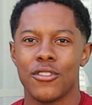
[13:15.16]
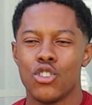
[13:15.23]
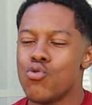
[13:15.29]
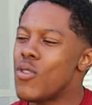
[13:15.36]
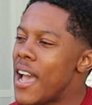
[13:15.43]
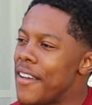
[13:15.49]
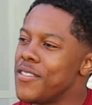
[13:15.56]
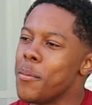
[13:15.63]

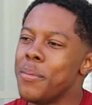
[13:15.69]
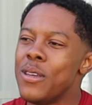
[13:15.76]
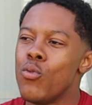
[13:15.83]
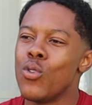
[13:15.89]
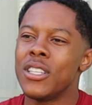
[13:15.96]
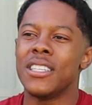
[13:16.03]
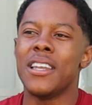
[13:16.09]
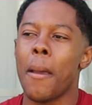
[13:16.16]
You have to be
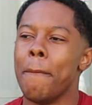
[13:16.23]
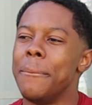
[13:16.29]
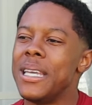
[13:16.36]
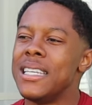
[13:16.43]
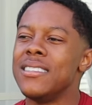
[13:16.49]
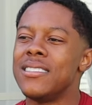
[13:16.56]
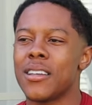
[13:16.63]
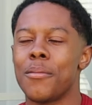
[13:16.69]
willing to
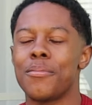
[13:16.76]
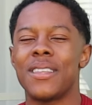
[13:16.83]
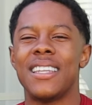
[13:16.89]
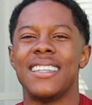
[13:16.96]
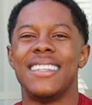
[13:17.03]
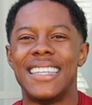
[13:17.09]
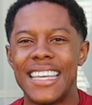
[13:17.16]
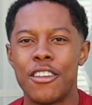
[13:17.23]
be
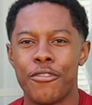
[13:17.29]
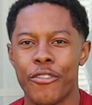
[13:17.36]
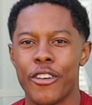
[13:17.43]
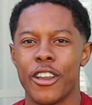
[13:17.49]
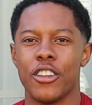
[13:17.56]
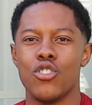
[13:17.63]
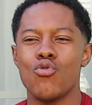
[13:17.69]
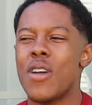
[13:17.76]
something
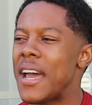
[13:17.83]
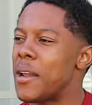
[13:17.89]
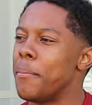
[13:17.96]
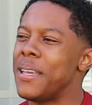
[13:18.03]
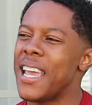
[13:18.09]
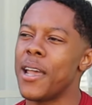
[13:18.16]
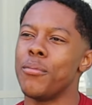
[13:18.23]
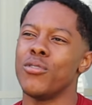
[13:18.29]
different. You got to
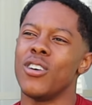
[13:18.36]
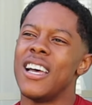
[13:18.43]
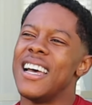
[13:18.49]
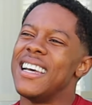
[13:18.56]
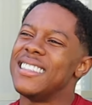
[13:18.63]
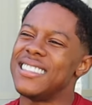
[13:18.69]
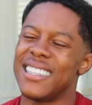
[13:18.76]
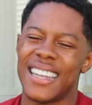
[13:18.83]
be able
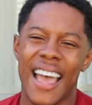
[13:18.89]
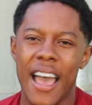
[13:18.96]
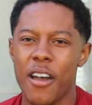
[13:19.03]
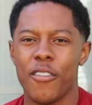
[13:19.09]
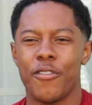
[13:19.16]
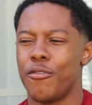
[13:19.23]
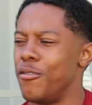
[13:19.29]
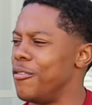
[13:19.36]
to
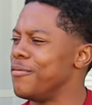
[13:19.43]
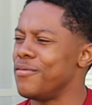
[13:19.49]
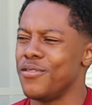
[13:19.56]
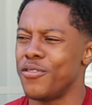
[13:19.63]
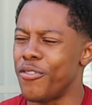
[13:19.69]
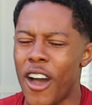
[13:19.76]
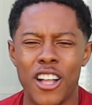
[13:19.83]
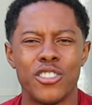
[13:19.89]
not
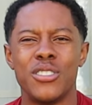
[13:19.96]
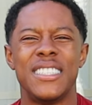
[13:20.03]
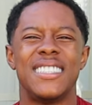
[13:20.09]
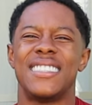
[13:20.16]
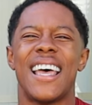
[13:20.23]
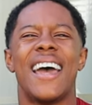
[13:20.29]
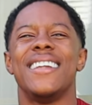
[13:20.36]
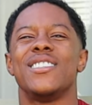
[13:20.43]
follow the
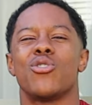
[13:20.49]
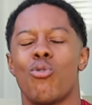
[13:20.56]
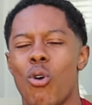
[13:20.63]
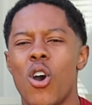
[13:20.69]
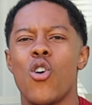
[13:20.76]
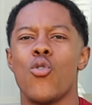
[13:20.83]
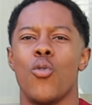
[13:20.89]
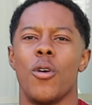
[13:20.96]
status
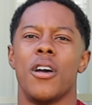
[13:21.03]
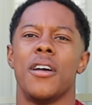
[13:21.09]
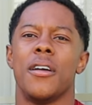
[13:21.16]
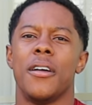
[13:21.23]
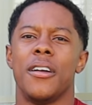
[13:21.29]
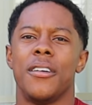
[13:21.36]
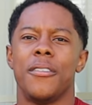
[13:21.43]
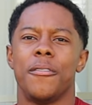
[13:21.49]
quo.
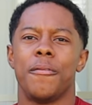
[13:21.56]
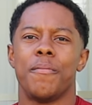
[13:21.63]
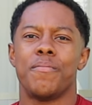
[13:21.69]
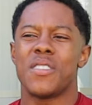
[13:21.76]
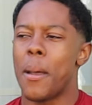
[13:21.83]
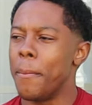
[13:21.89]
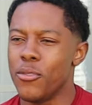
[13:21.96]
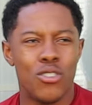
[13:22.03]

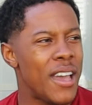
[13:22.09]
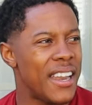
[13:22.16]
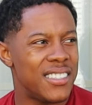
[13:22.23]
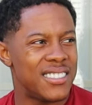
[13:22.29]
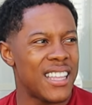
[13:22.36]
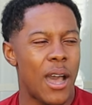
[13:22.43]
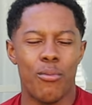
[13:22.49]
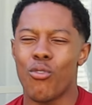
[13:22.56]
You got to
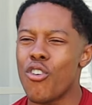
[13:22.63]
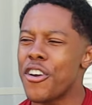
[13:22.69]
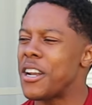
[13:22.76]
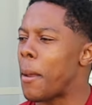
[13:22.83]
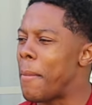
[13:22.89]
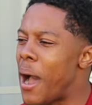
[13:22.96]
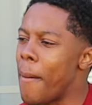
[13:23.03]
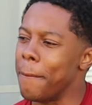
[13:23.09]
stop
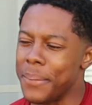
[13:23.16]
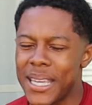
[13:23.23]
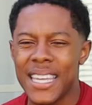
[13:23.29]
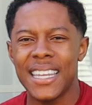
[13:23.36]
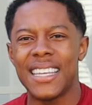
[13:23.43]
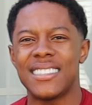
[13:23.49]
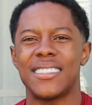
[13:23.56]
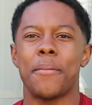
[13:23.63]
worrying about
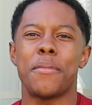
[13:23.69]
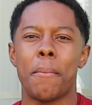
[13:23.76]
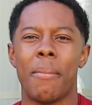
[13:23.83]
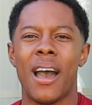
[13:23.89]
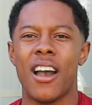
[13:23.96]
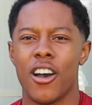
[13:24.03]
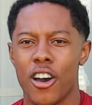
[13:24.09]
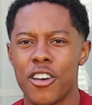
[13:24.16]
being accepted
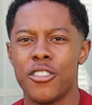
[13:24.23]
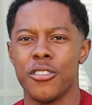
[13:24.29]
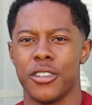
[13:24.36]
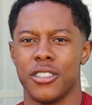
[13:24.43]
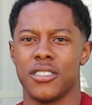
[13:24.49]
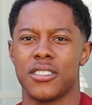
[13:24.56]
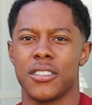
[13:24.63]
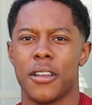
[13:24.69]
by
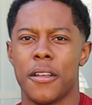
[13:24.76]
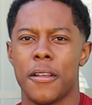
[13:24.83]
others.